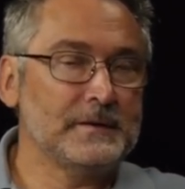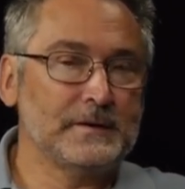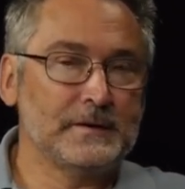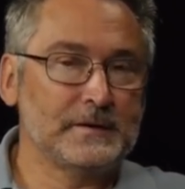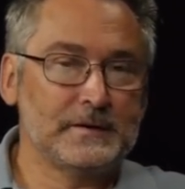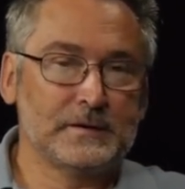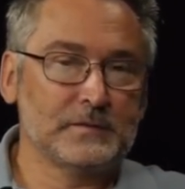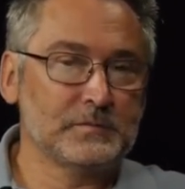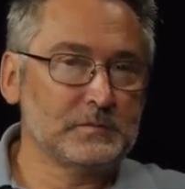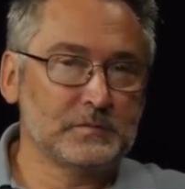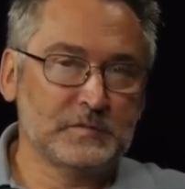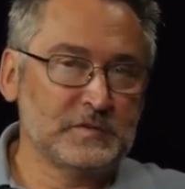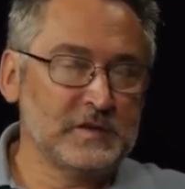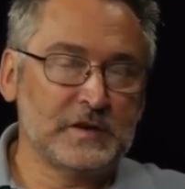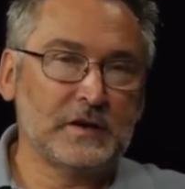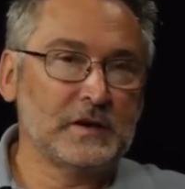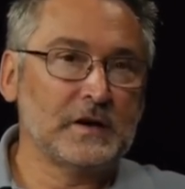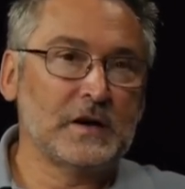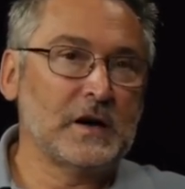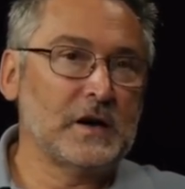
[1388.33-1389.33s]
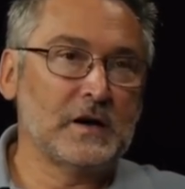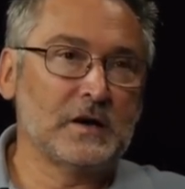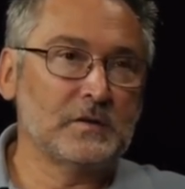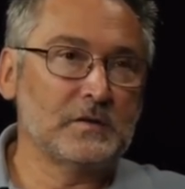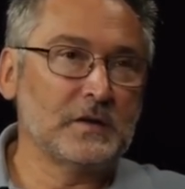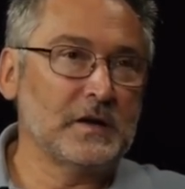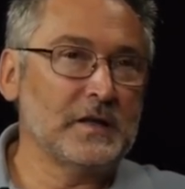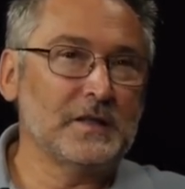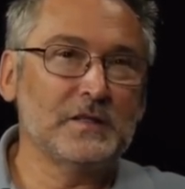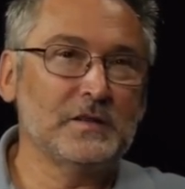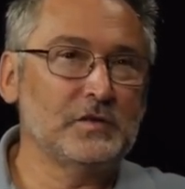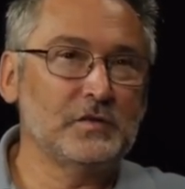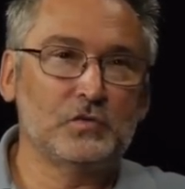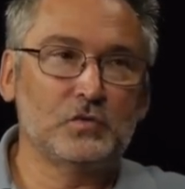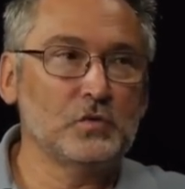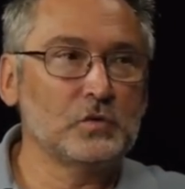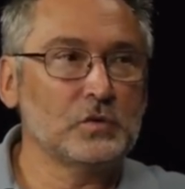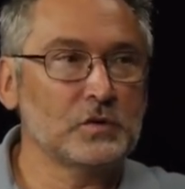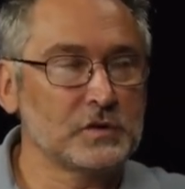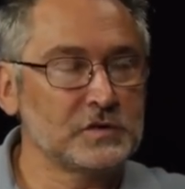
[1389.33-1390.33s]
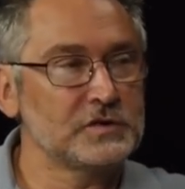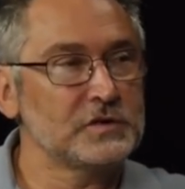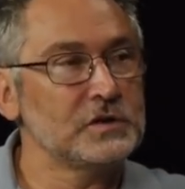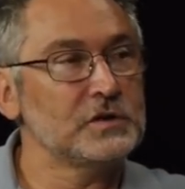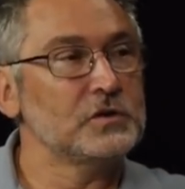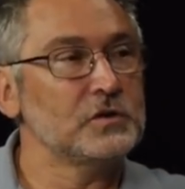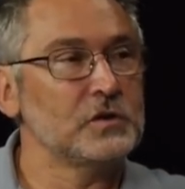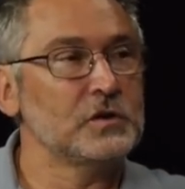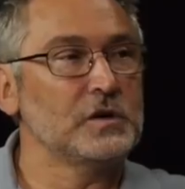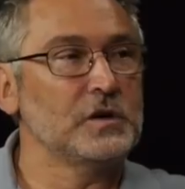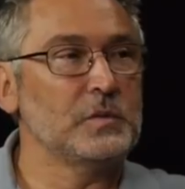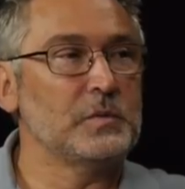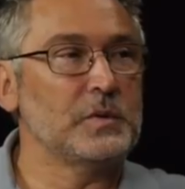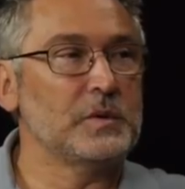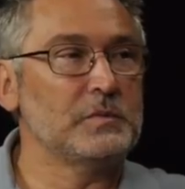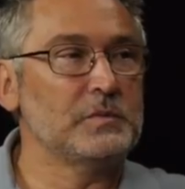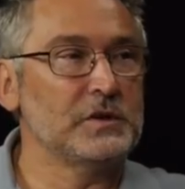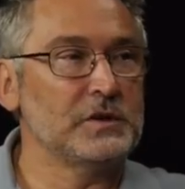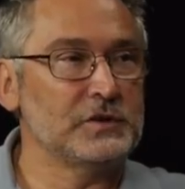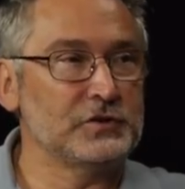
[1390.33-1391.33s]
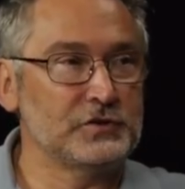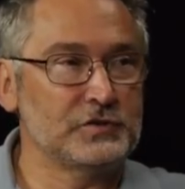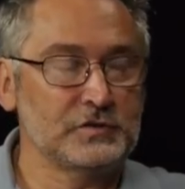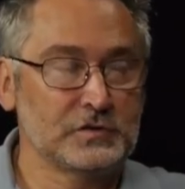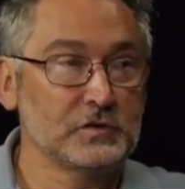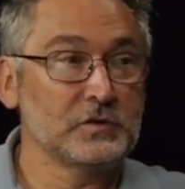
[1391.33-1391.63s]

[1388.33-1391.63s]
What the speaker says: There are at least 2 or 3 already published,